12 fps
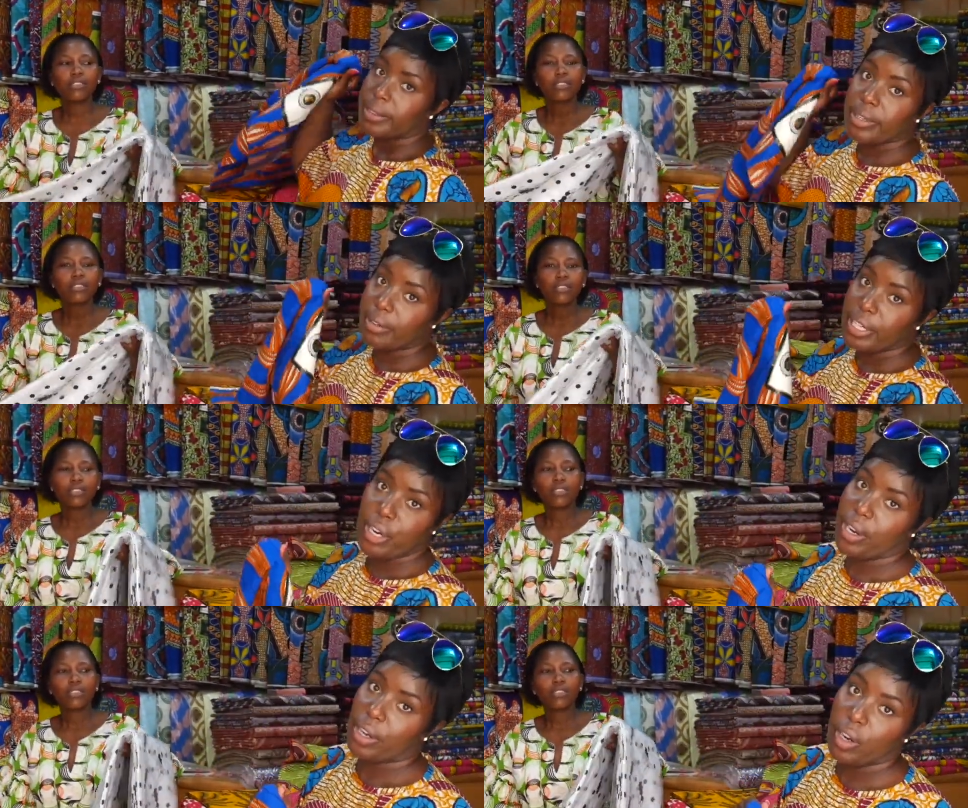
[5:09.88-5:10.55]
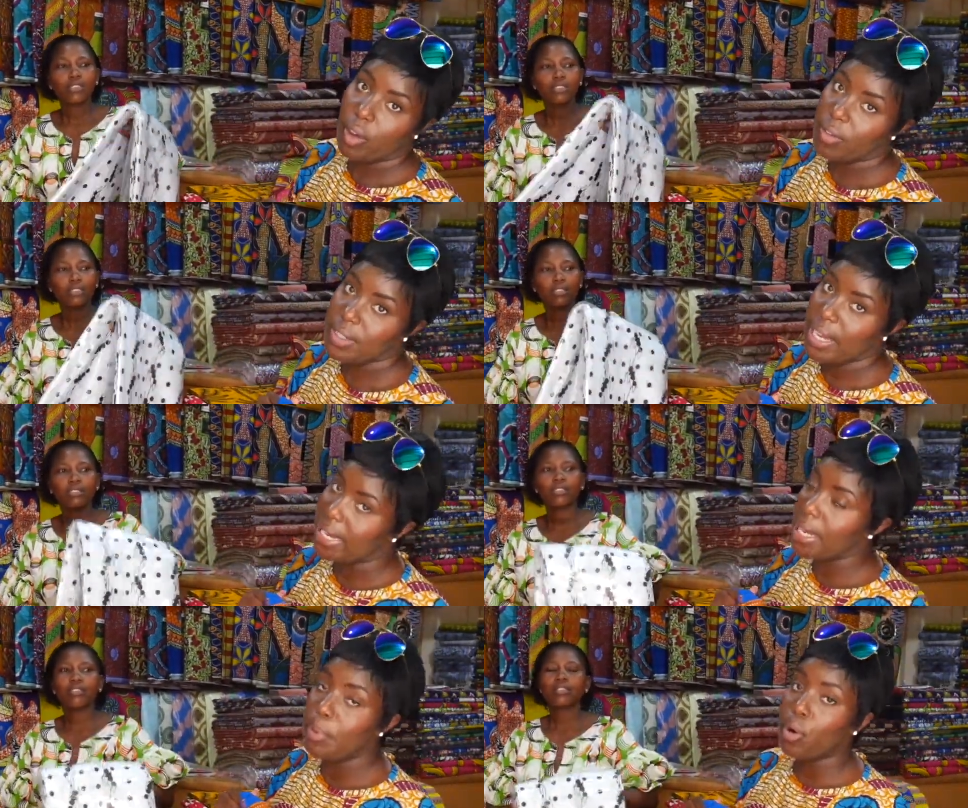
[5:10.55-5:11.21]
Speaker 1: Sorry, China cloths.
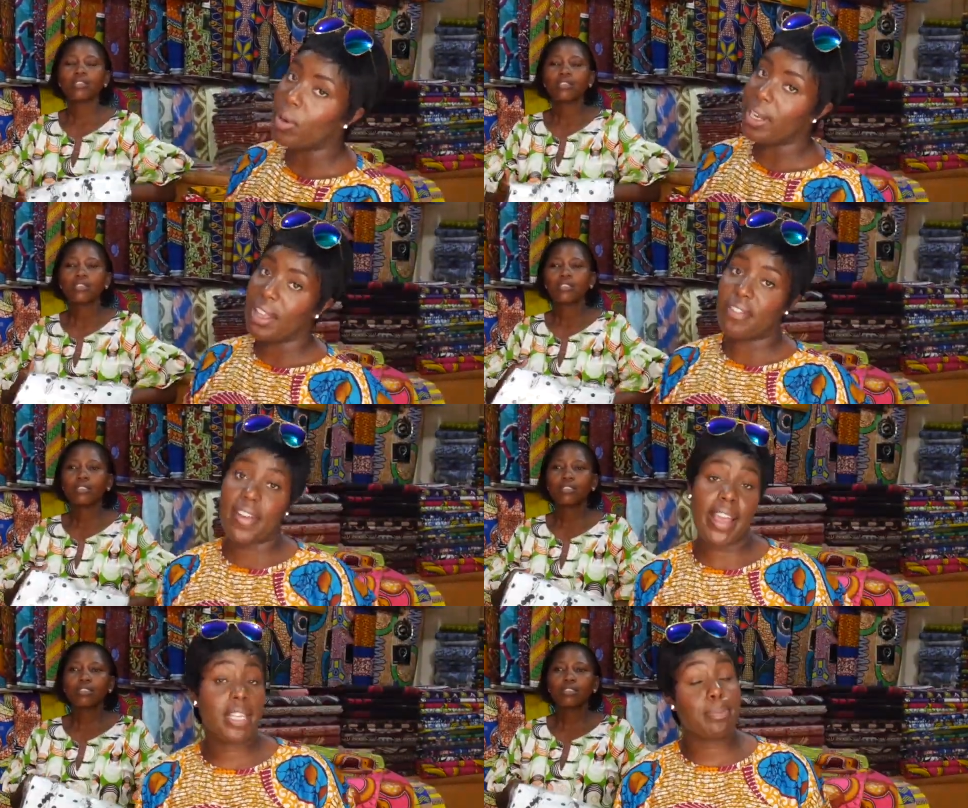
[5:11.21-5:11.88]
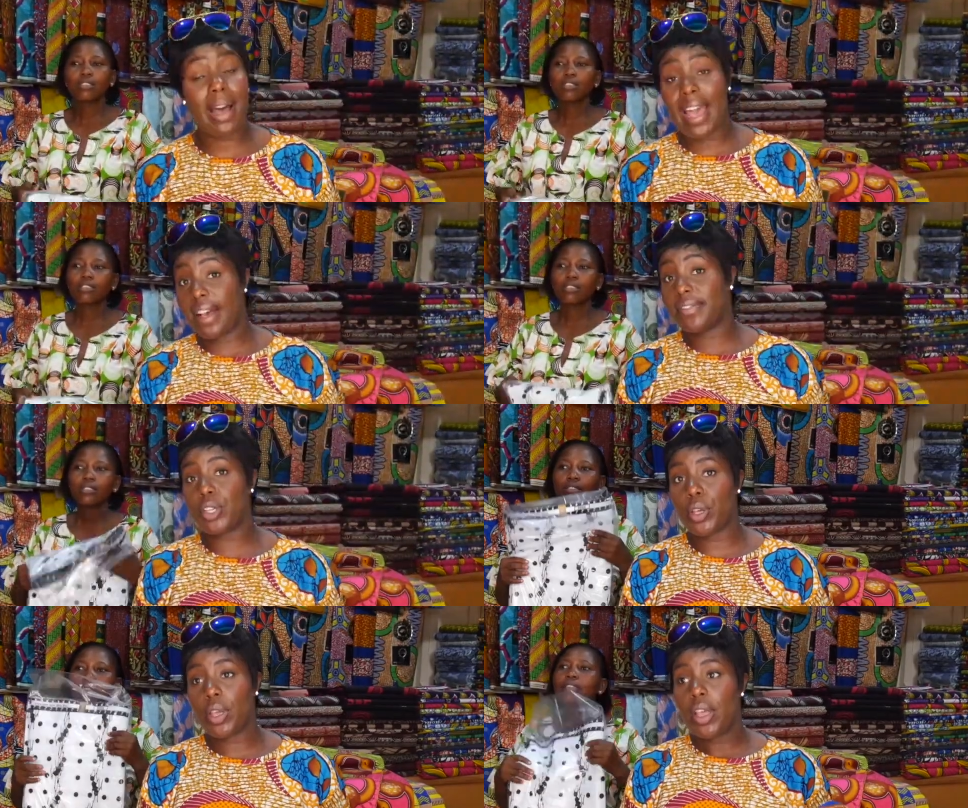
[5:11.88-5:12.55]
I keep on calling it fakes, but I
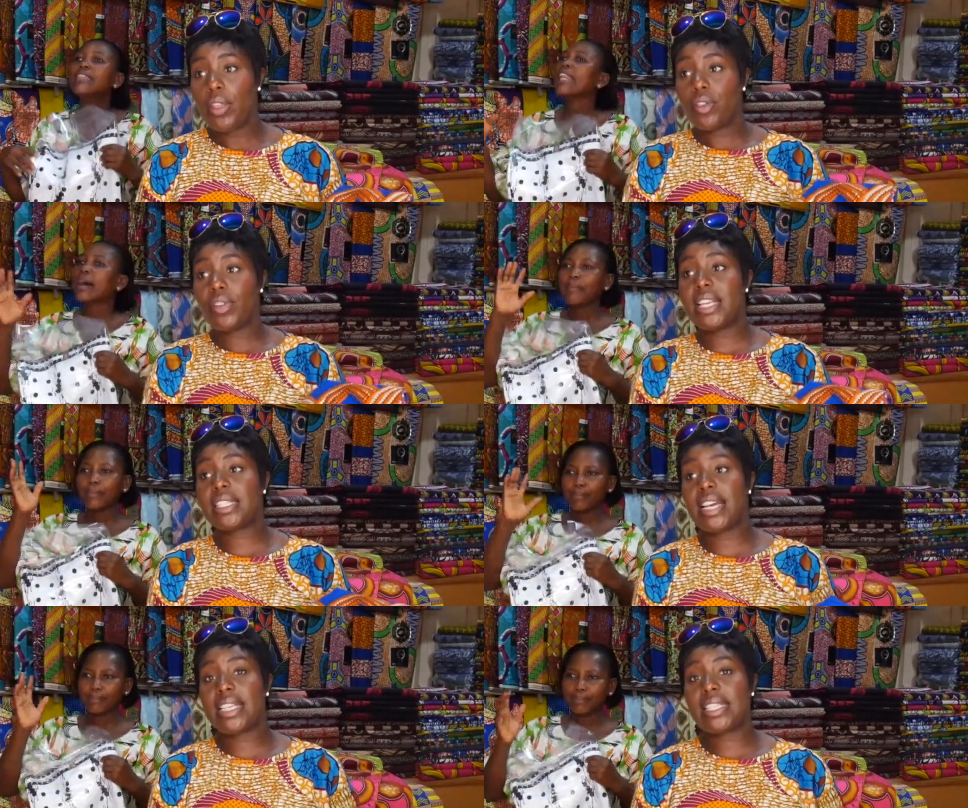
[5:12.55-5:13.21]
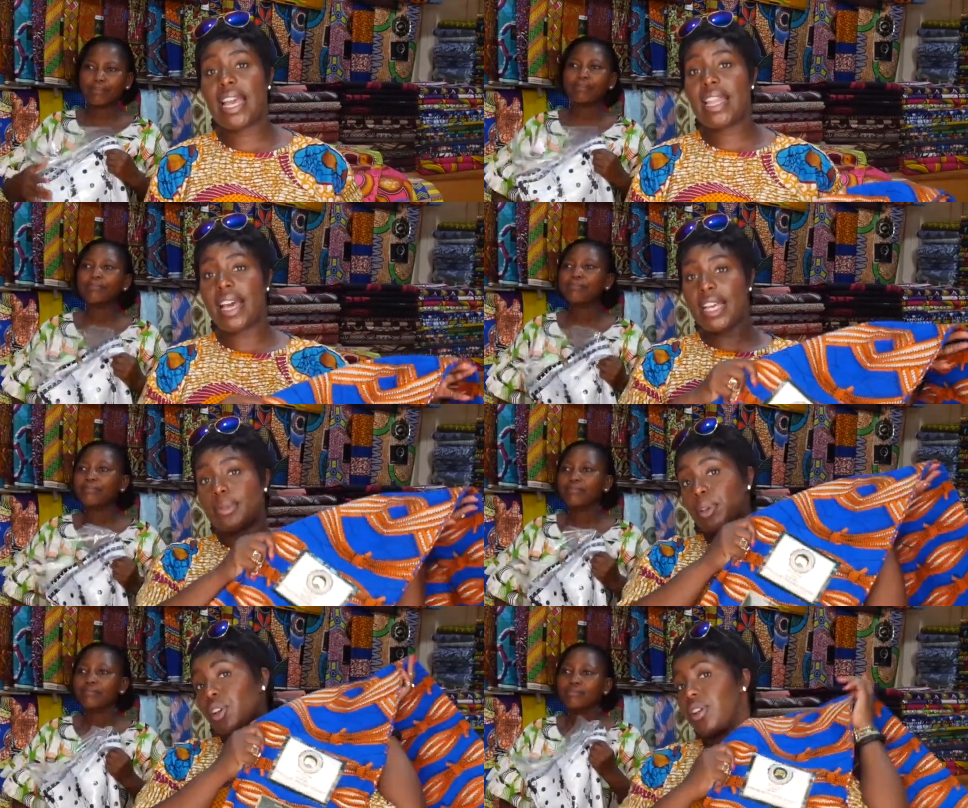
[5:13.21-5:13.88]
have to. The reason I say
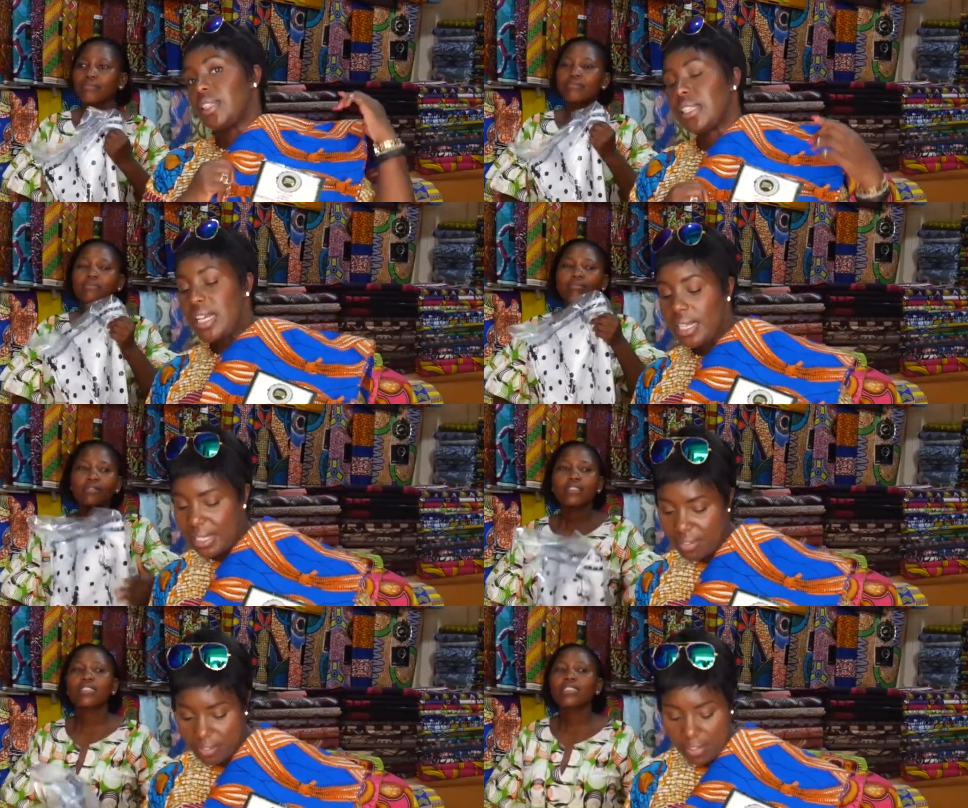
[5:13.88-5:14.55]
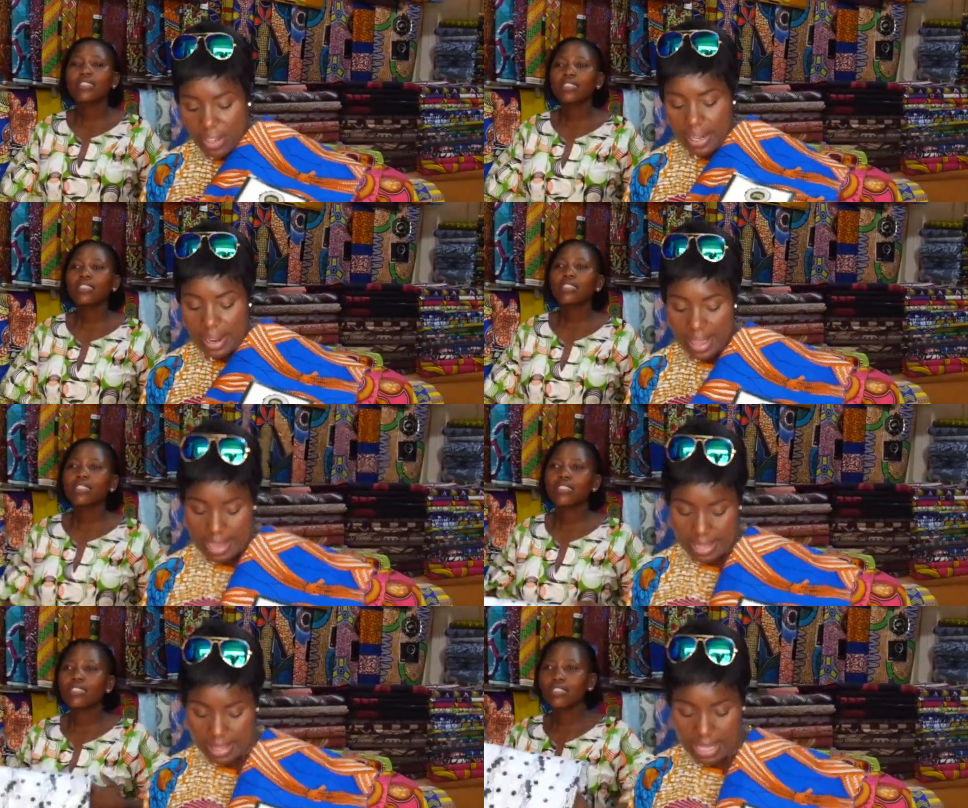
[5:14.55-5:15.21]
that is because something
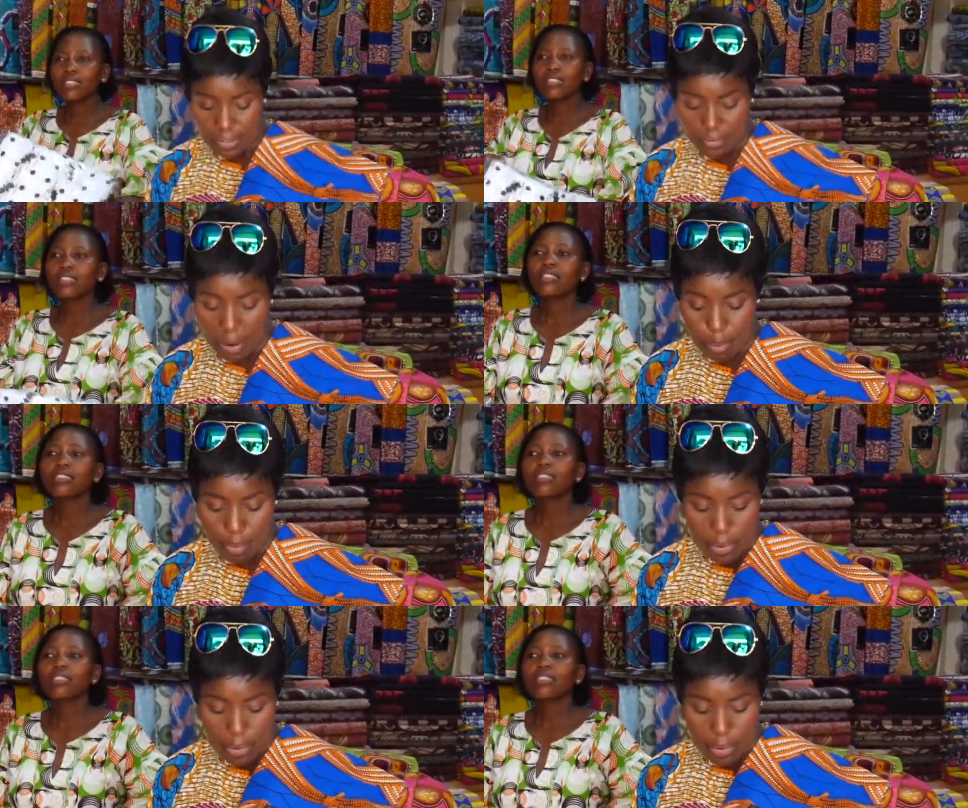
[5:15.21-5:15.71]
like this fab